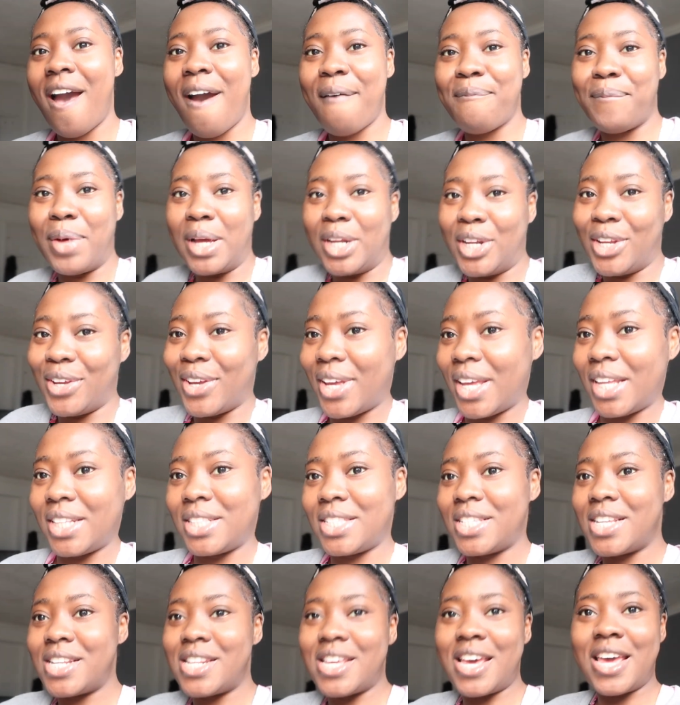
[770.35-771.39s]
my new
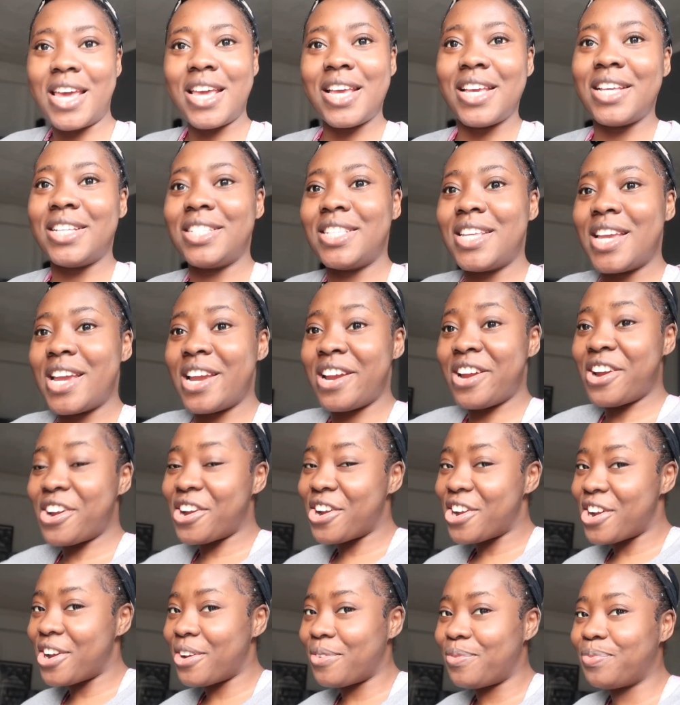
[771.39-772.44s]
internet is
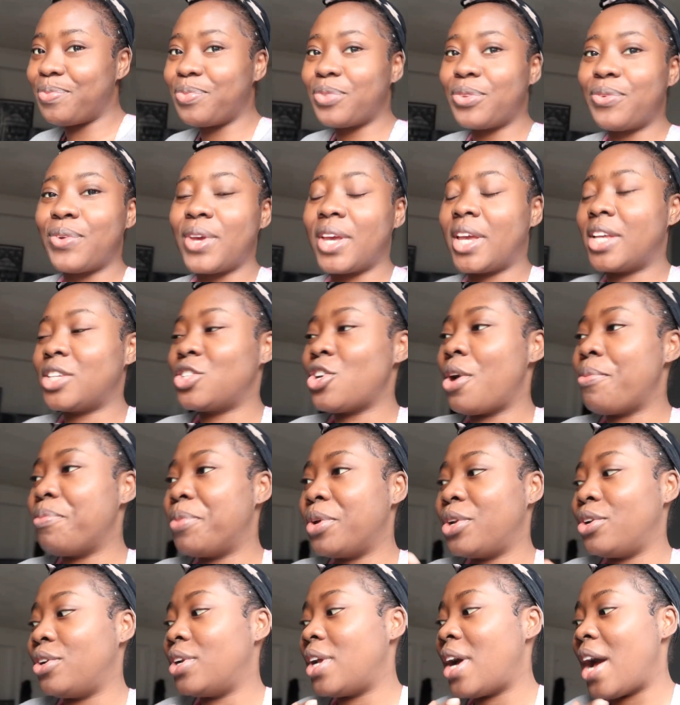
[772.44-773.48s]
here. We're
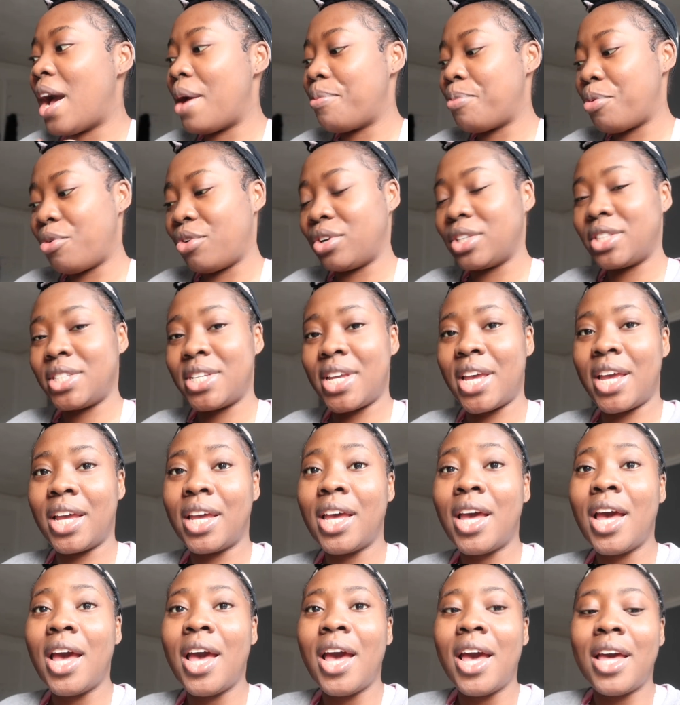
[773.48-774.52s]
jumping on
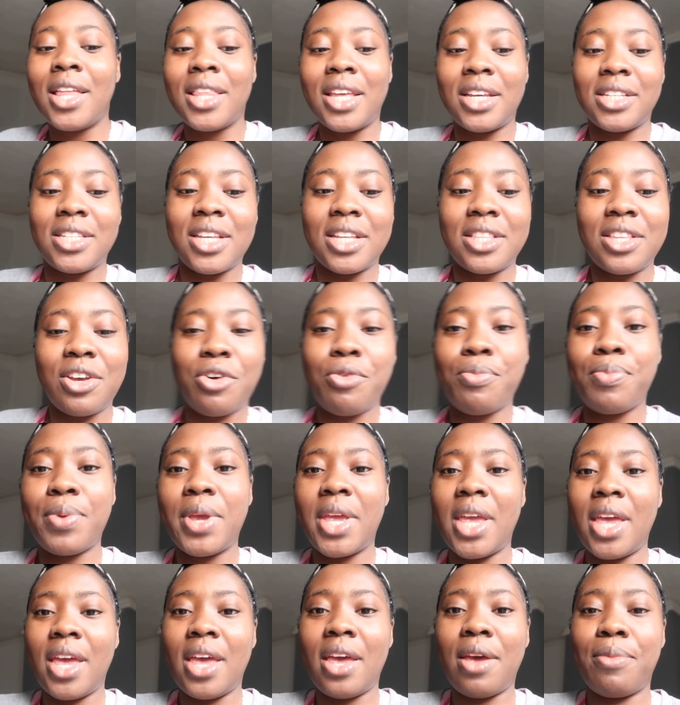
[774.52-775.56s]
Hyperoptic. They said they'll
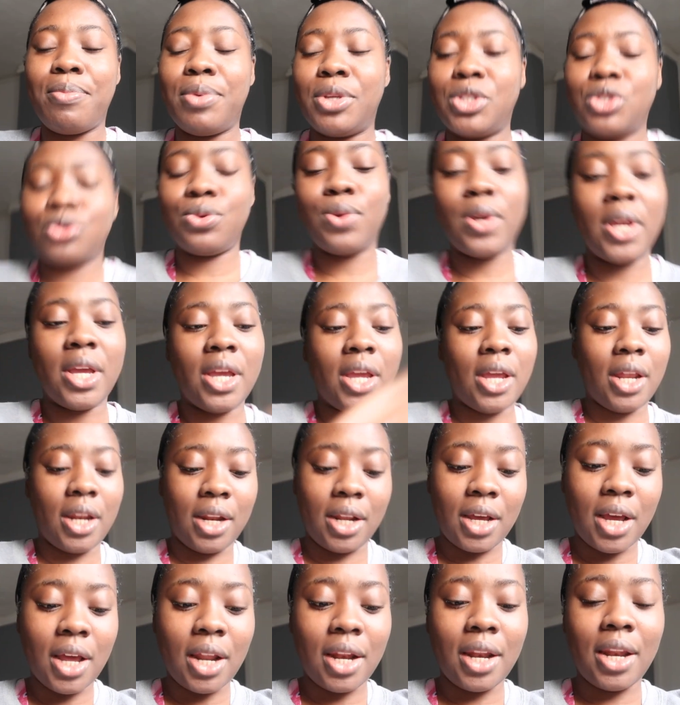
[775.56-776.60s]
be here
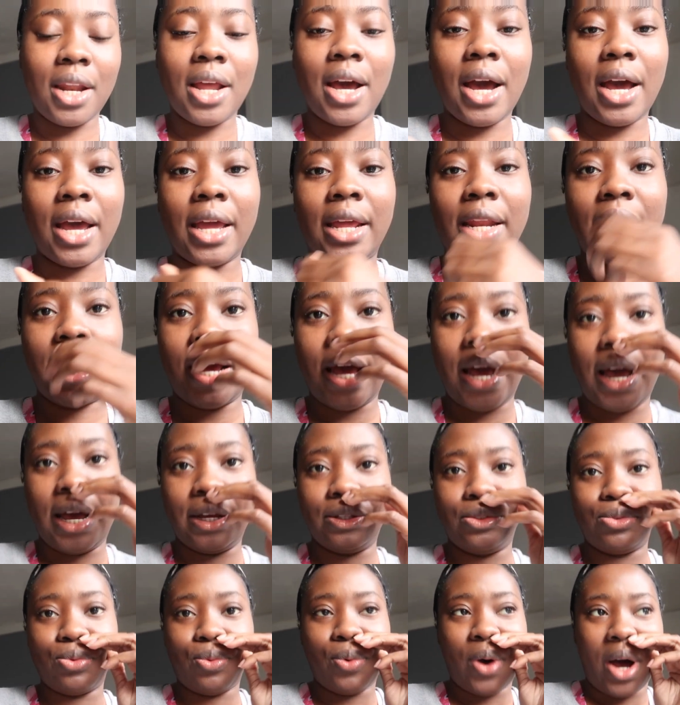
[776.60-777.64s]
between 9
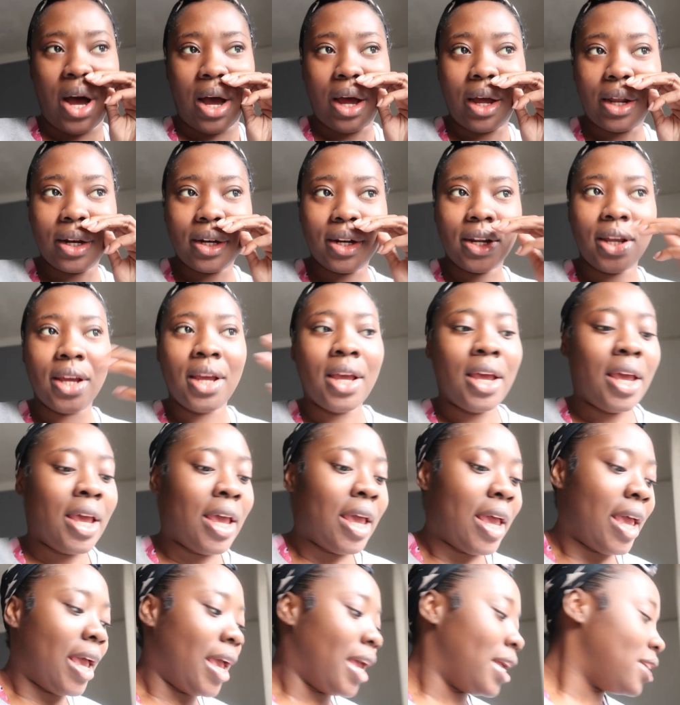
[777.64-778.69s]
and 1.
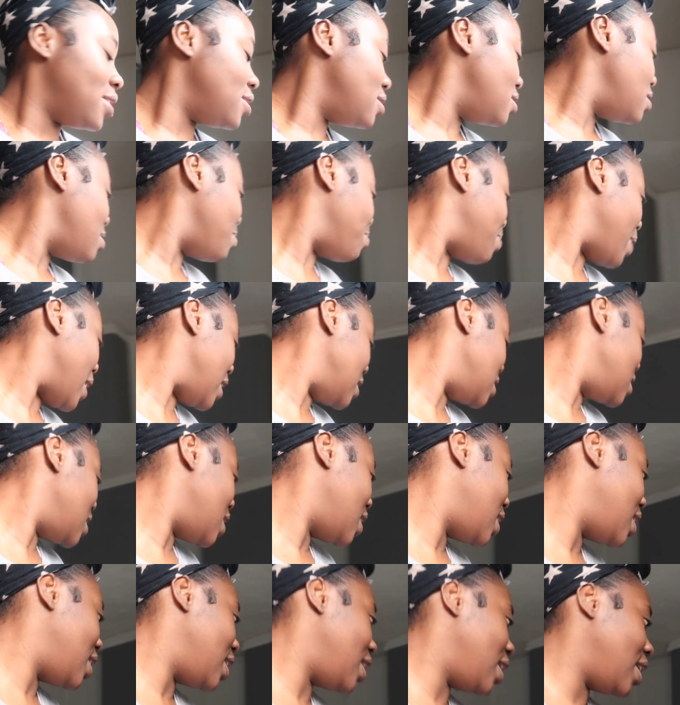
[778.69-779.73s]
It's
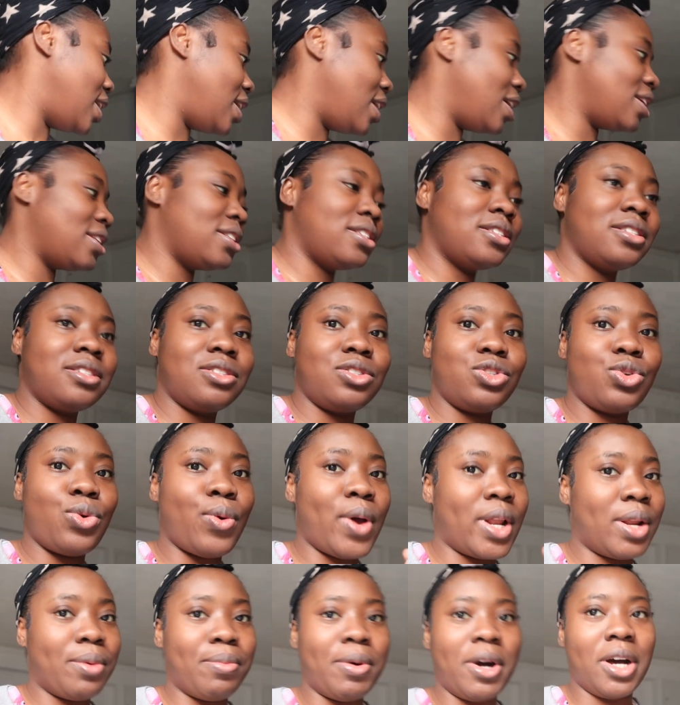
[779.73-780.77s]
basically
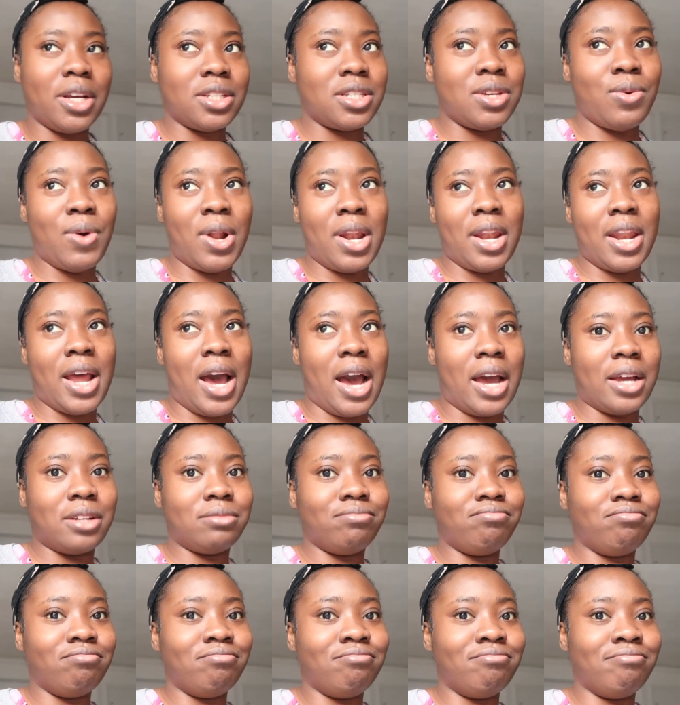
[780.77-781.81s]
20 past 9.
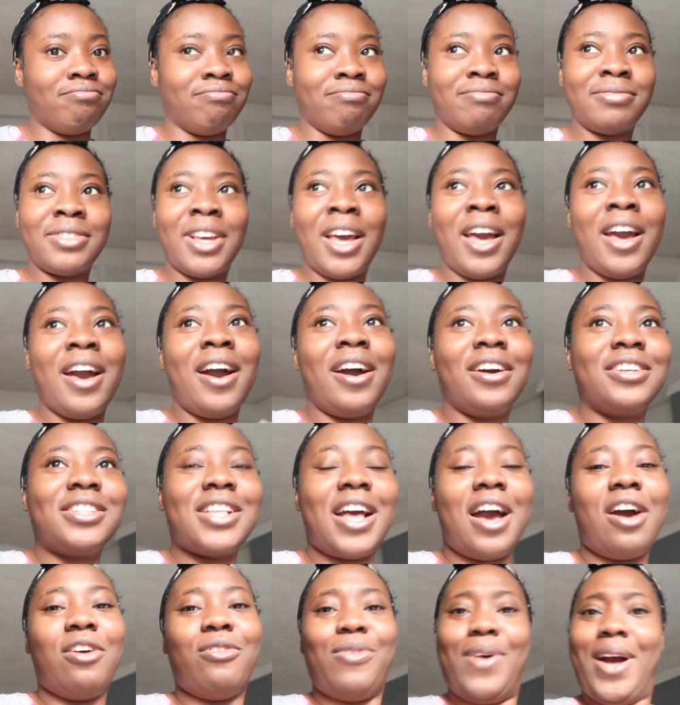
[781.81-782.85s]
It's
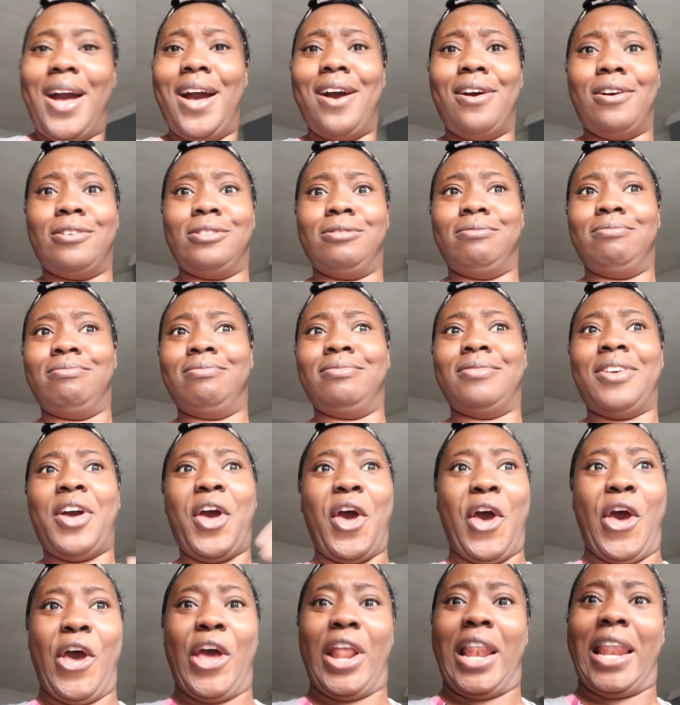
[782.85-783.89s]
like, wow,
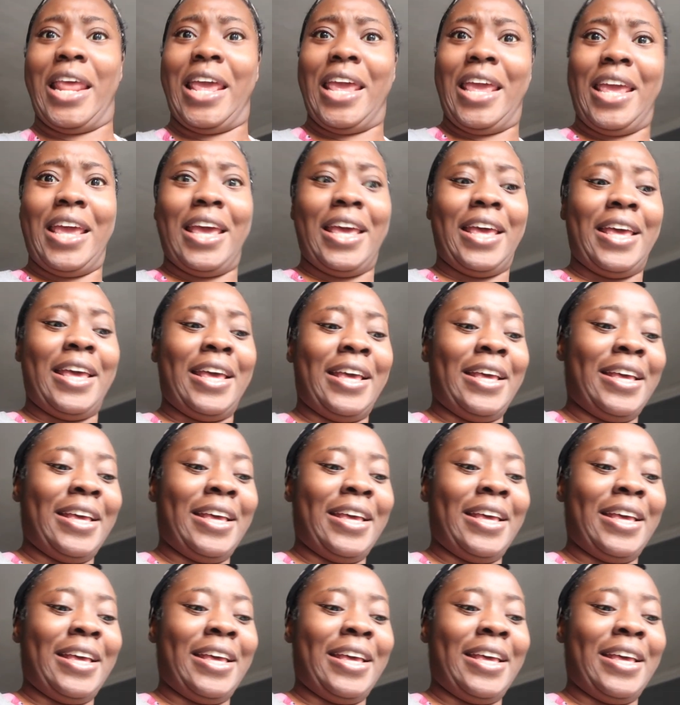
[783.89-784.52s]
early,